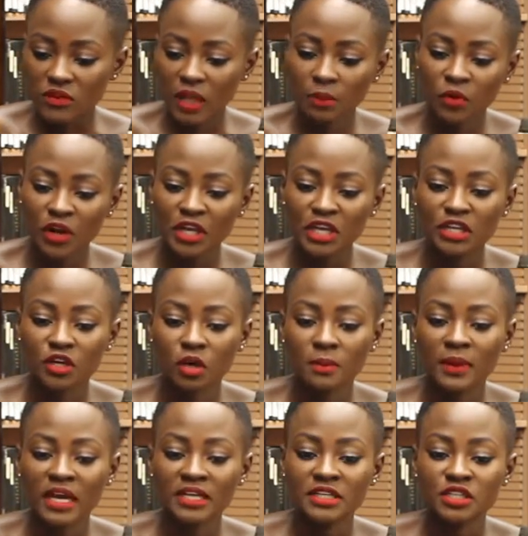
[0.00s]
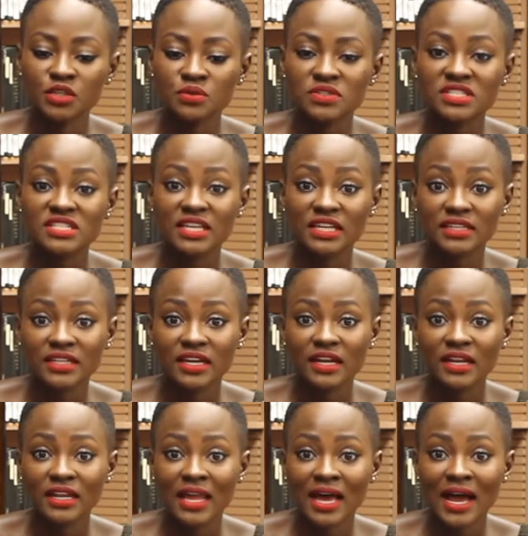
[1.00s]
I'm working on my new
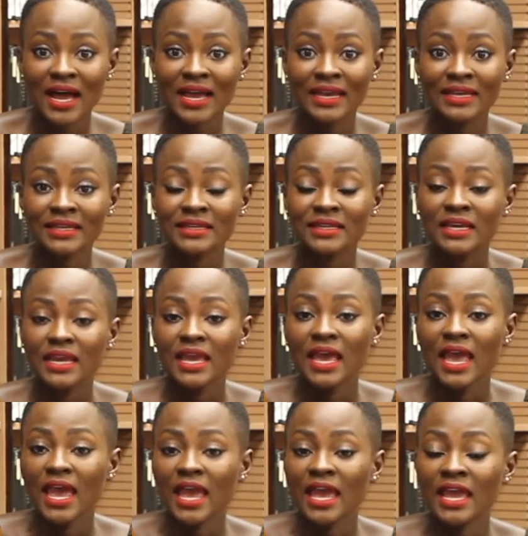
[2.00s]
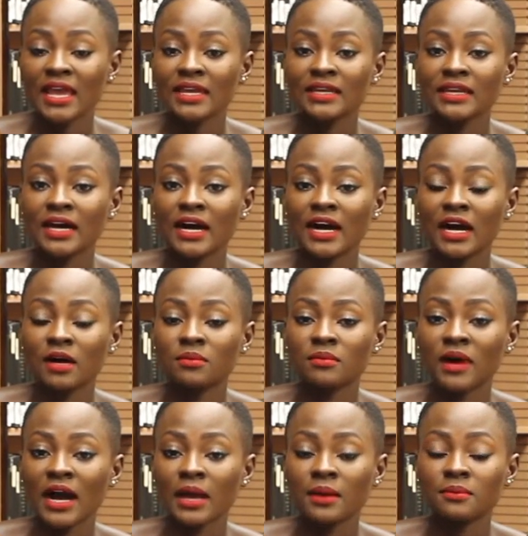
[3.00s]
skincare line. And
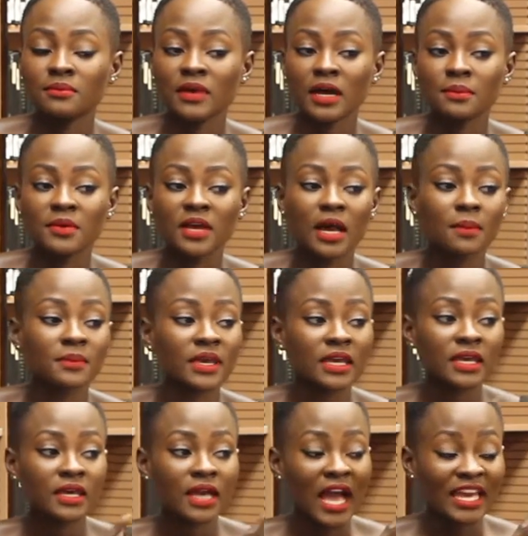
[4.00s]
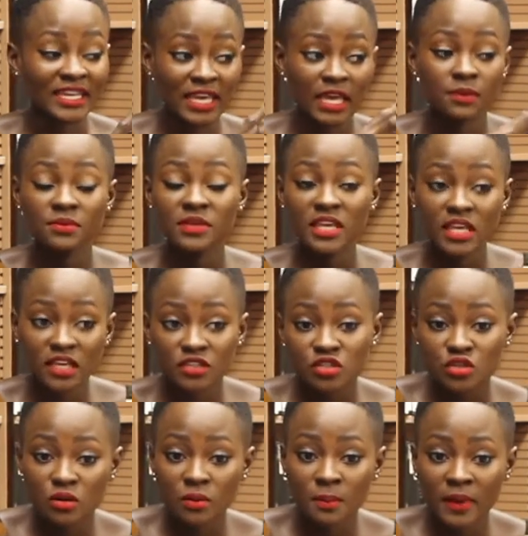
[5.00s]
um, I'm, I'm coming, I came here
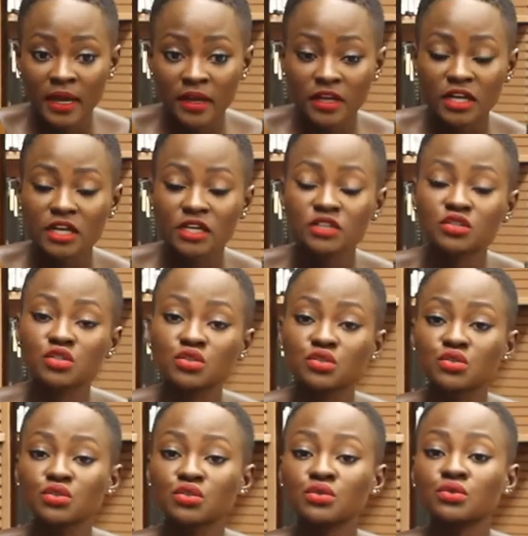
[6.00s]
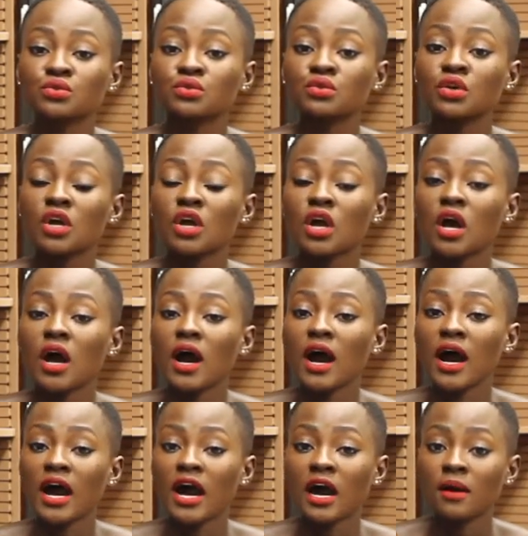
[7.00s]
to America to do
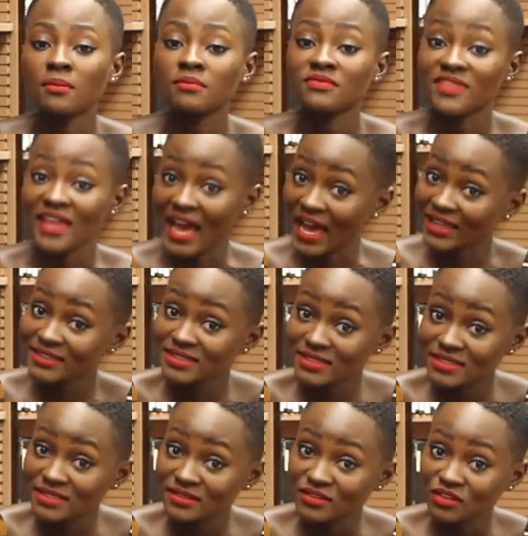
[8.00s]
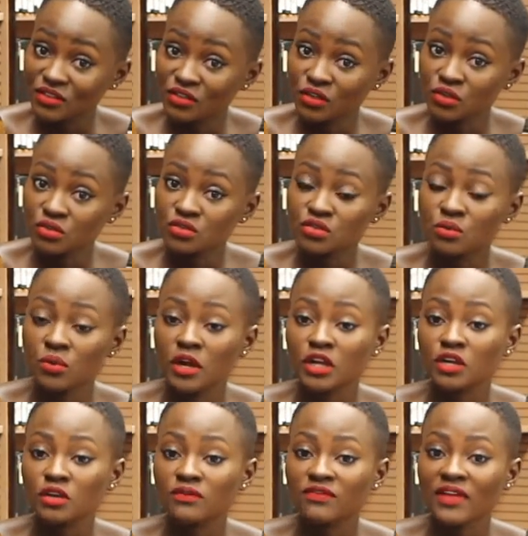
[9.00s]
um, that, you know, to
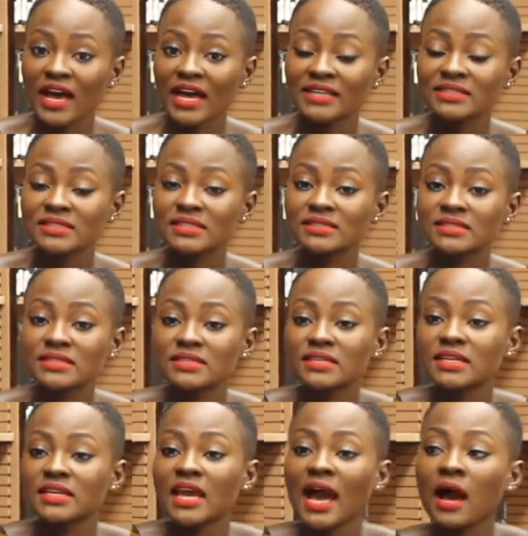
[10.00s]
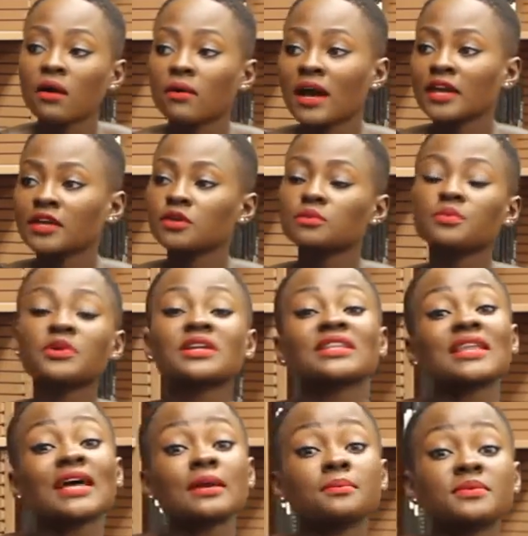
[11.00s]
work on that and see how I could bring
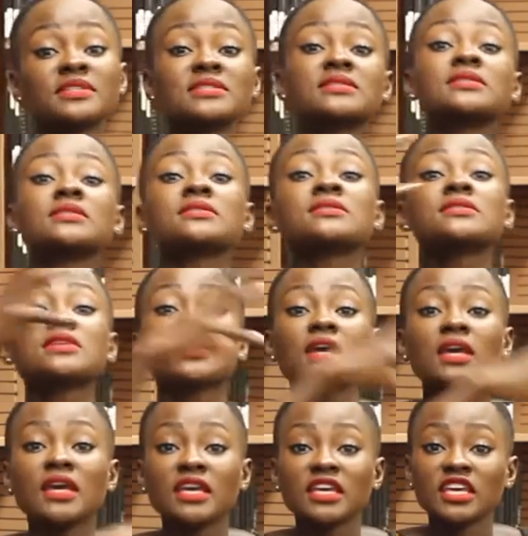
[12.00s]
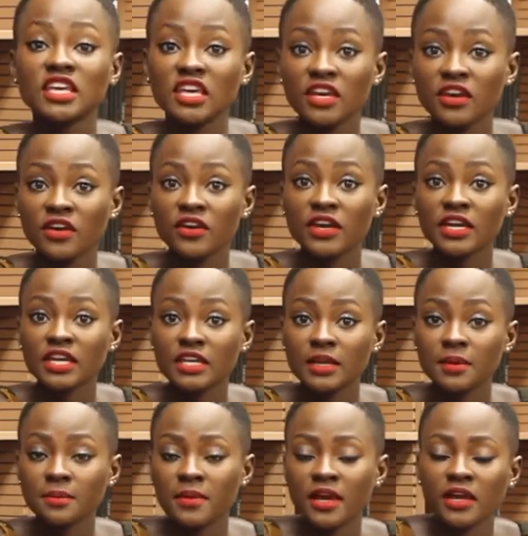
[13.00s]
that business here in
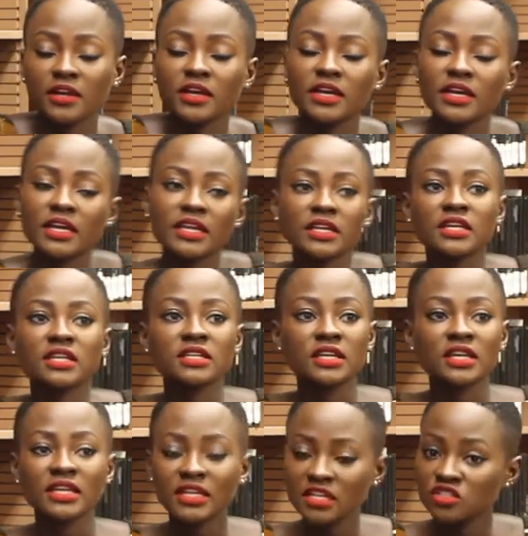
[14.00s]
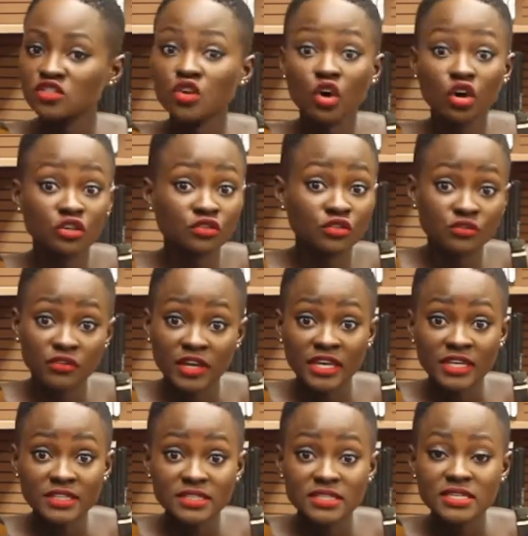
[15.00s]
America. And it has gone
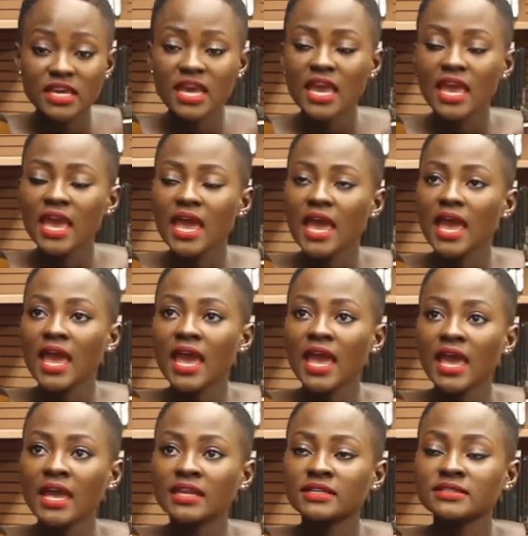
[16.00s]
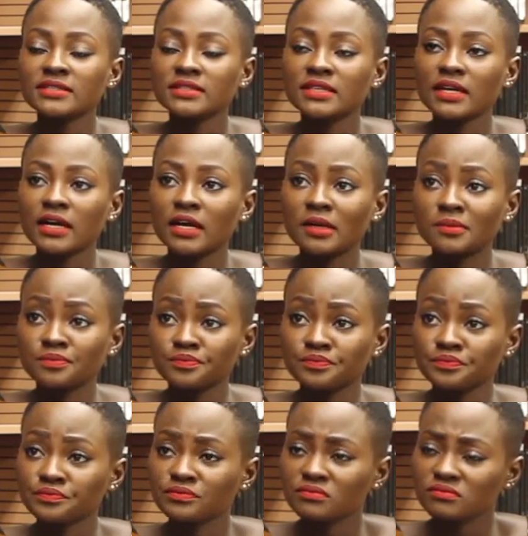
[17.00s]
great. And um,
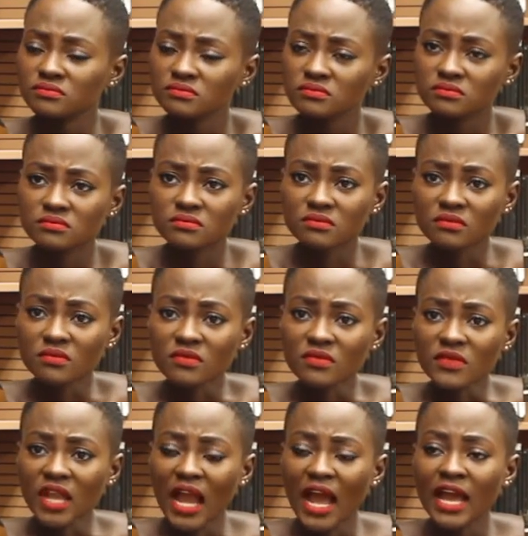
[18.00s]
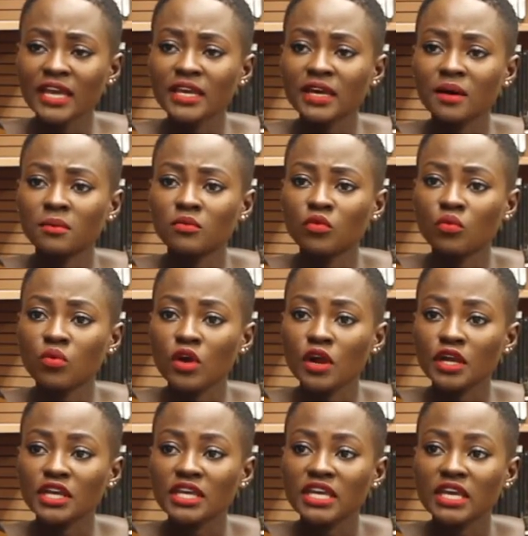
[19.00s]
I am
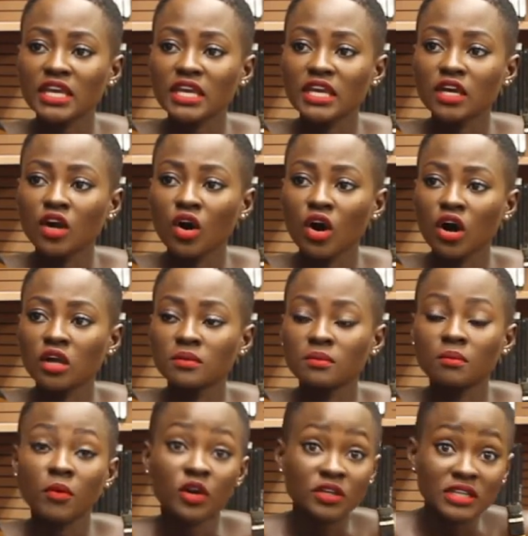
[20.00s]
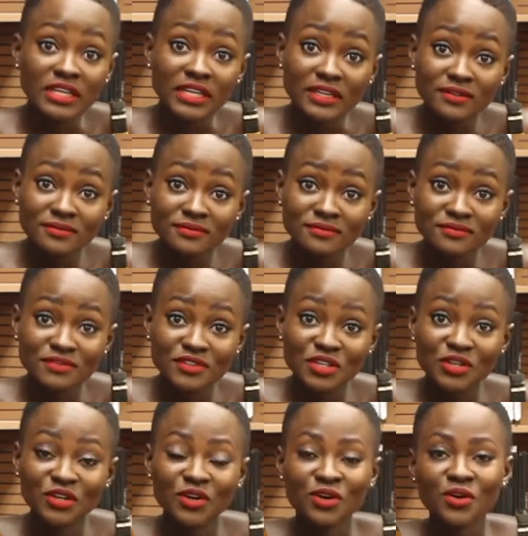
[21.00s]
working on modeling,
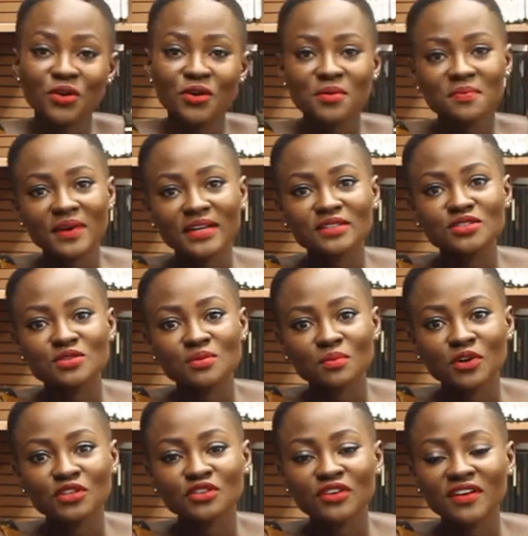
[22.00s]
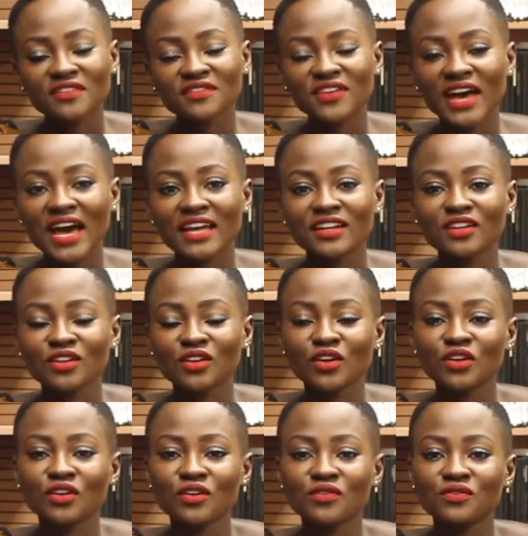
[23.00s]
you know, going back to model. I've had a
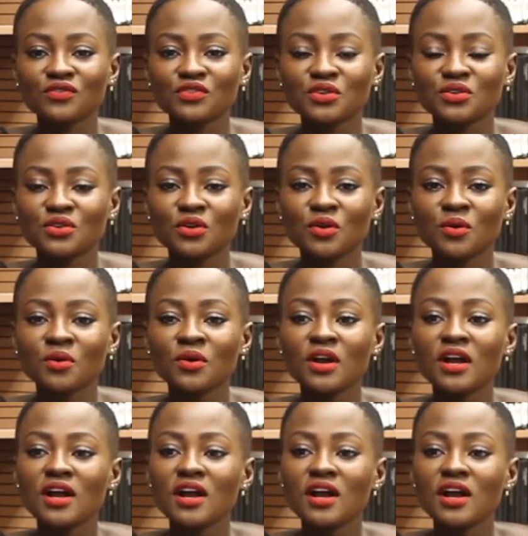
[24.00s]
lot of, you know,